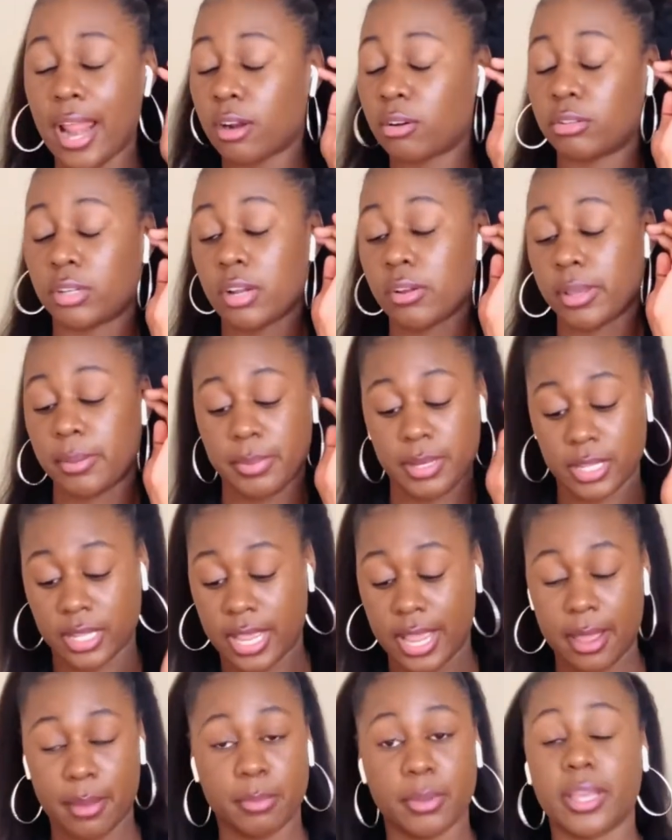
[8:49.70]
Don't get me the
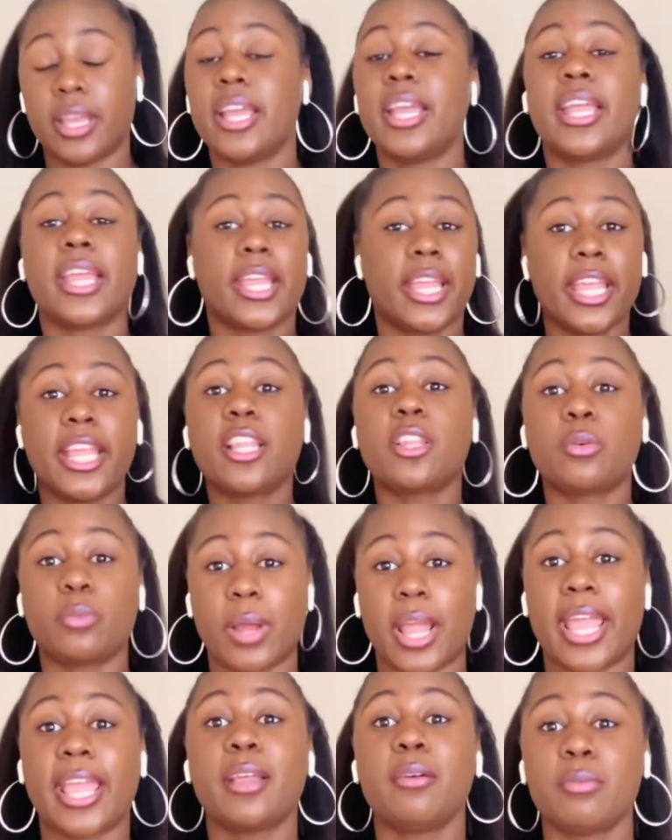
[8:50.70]
line, but either
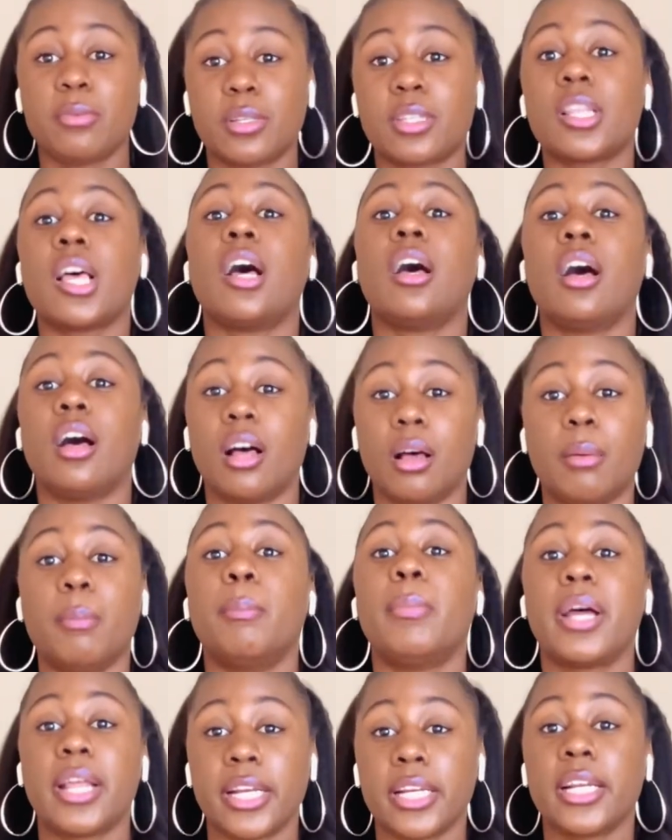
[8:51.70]
way, it was
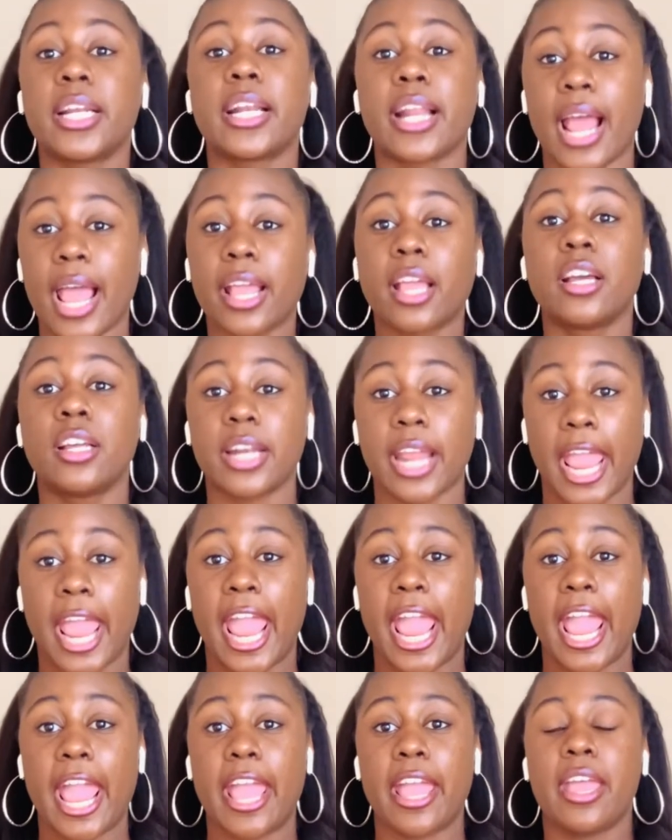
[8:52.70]
money that I could have
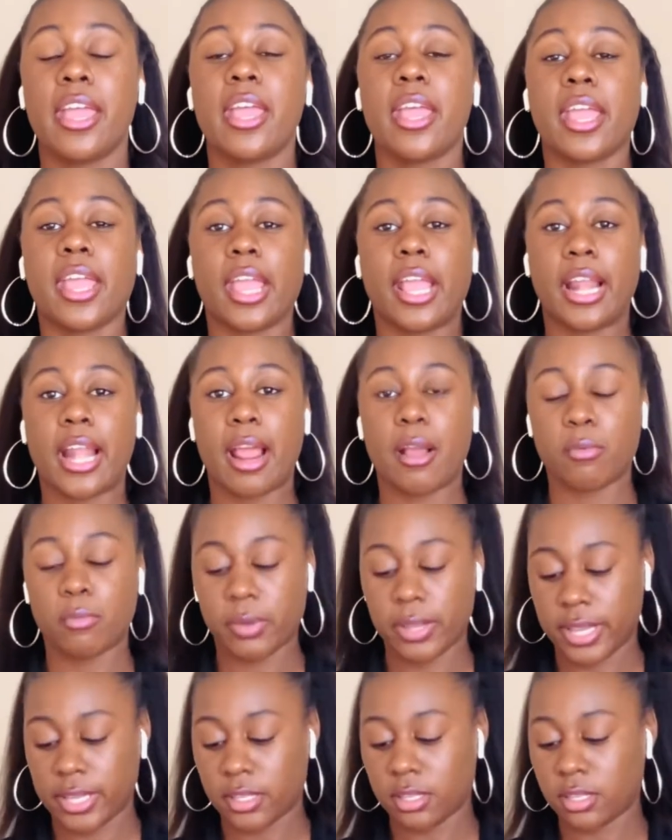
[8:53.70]
had. And I
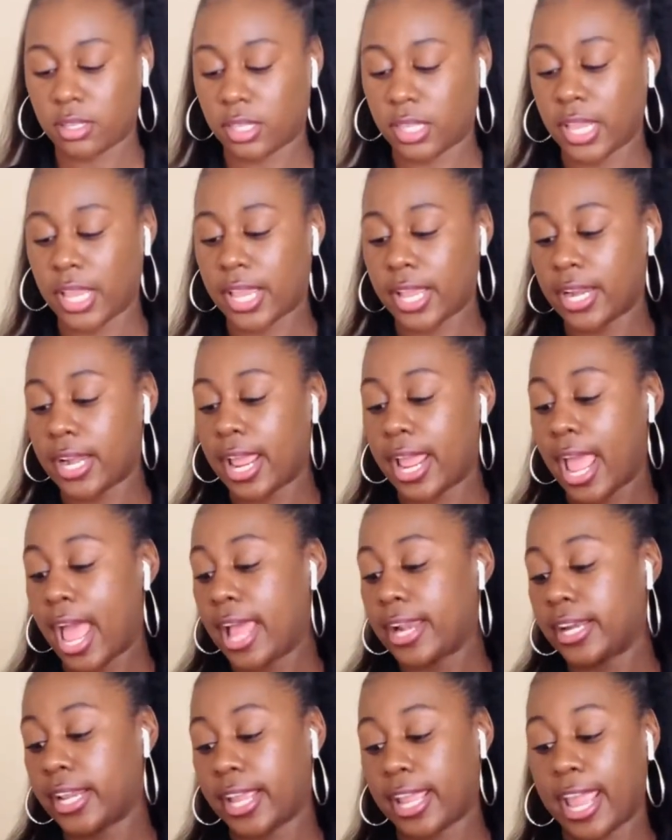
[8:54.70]
went thinking that
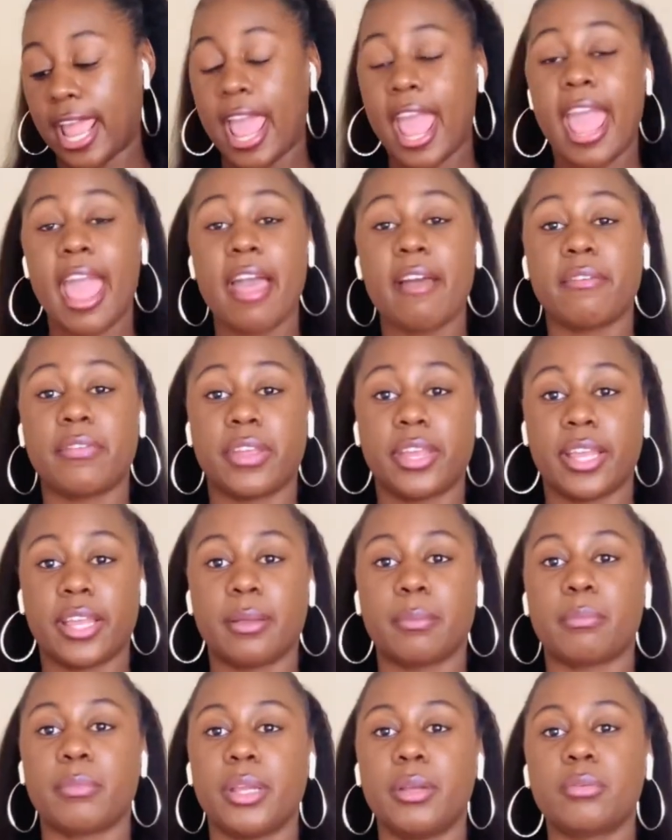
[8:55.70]
I didn't have
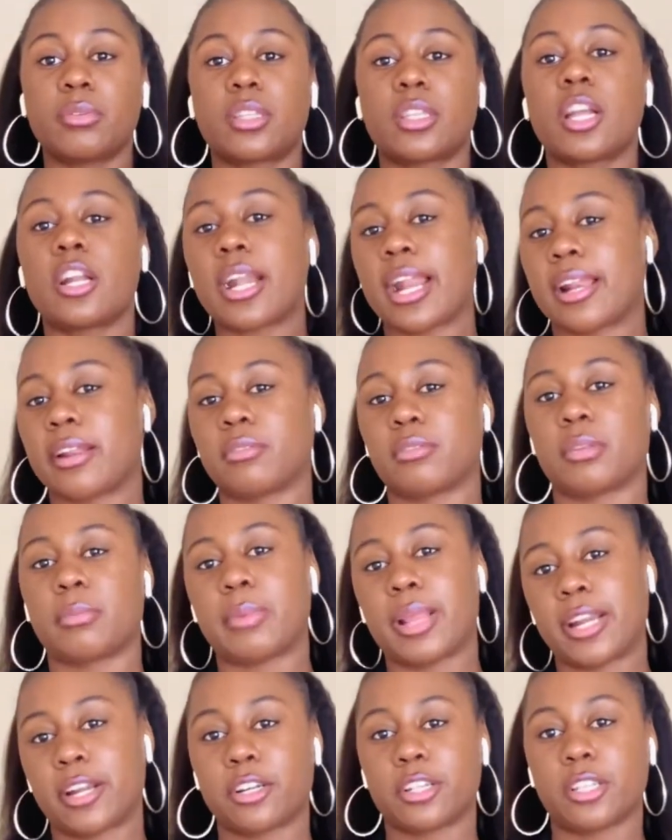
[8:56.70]
it. Turned out it was in
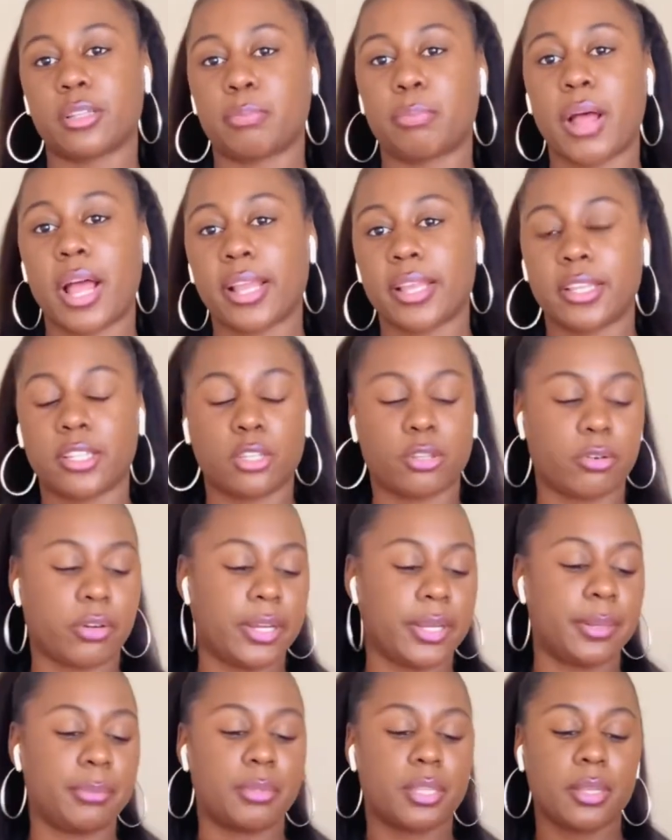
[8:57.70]
my nursing pocket
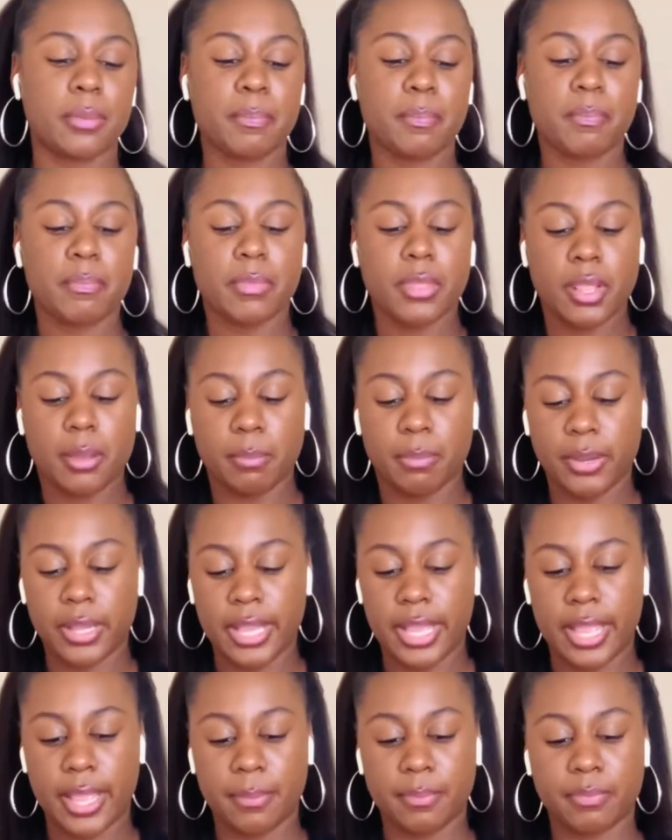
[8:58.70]
scrubs.
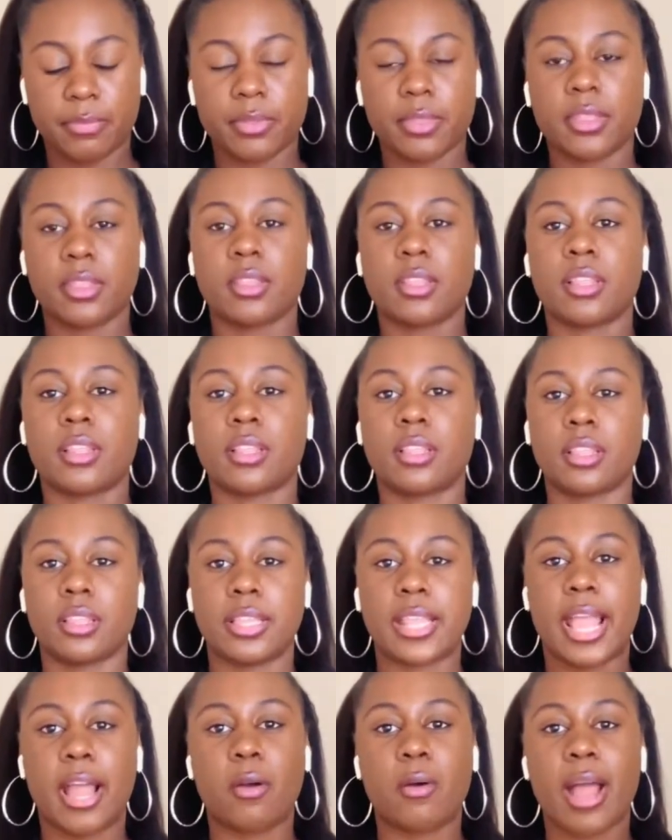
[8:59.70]
But
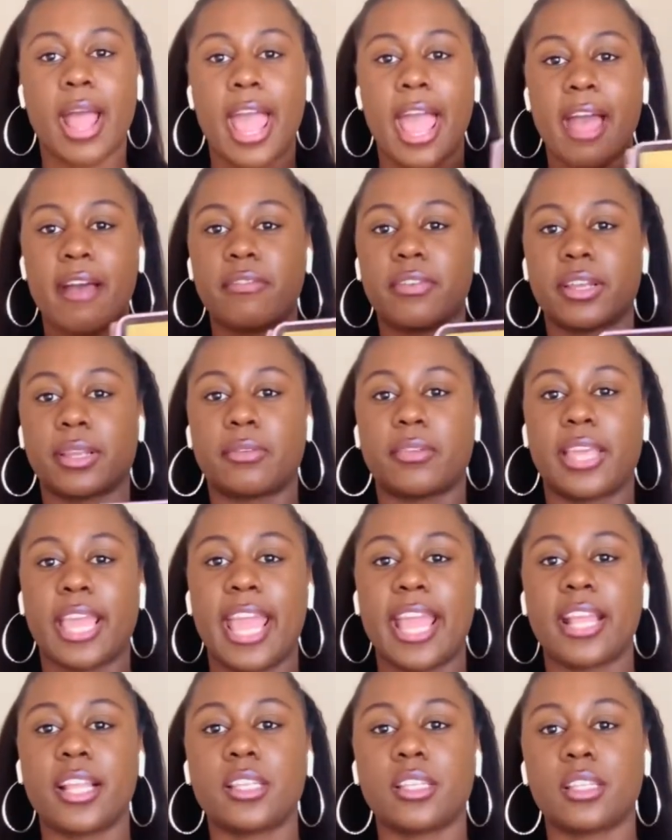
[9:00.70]
now I have a
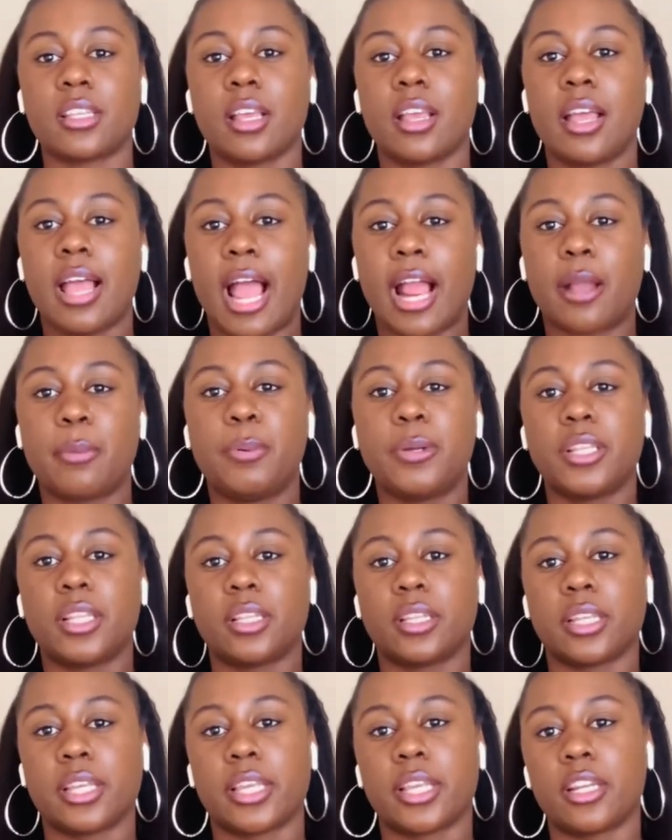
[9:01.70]
case. I can put the
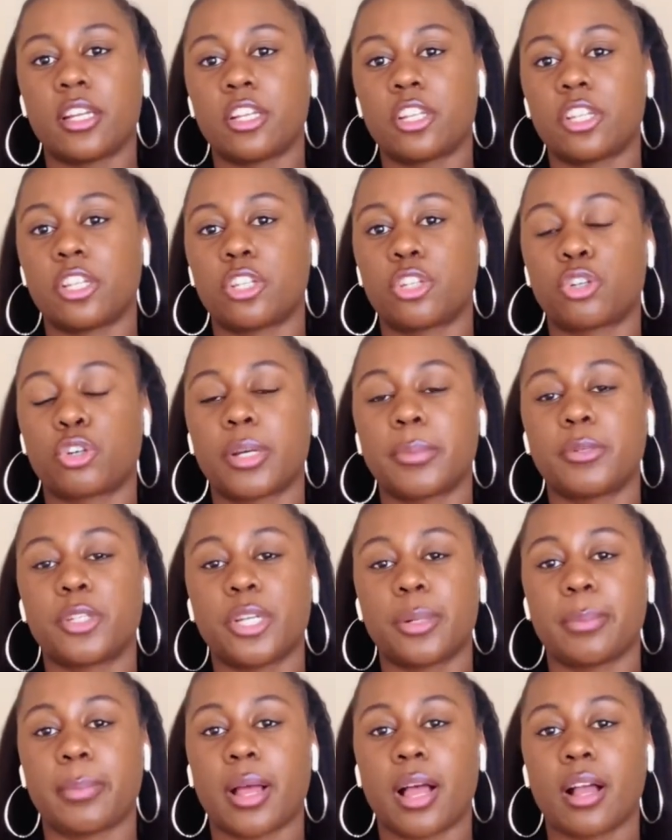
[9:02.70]
link in the
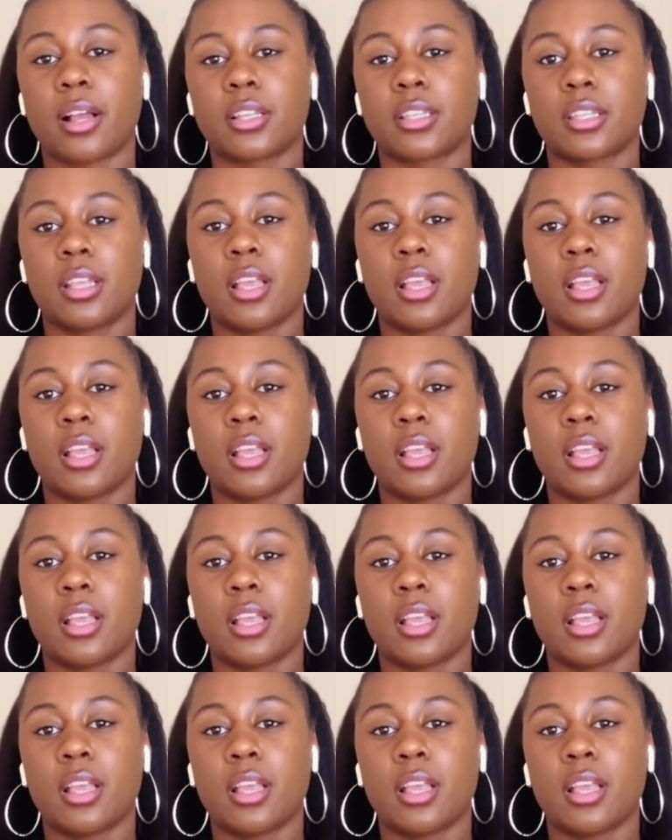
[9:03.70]
description box.